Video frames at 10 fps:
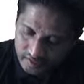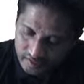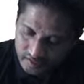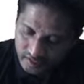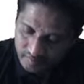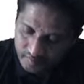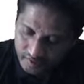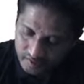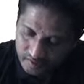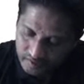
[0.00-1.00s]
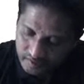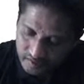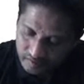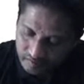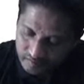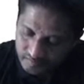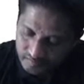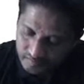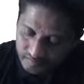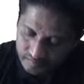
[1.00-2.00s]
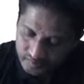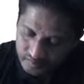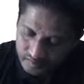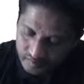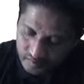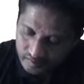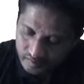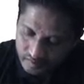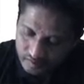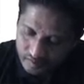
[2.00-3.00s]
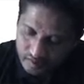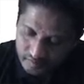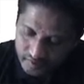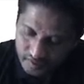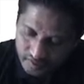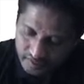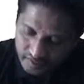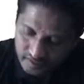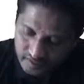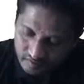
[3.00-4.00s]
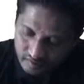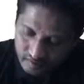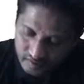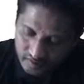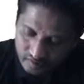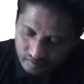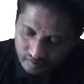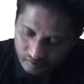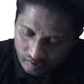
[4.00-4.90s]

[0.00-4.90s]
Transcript: this as k plus 3 is 0. So this means that k is equal to 0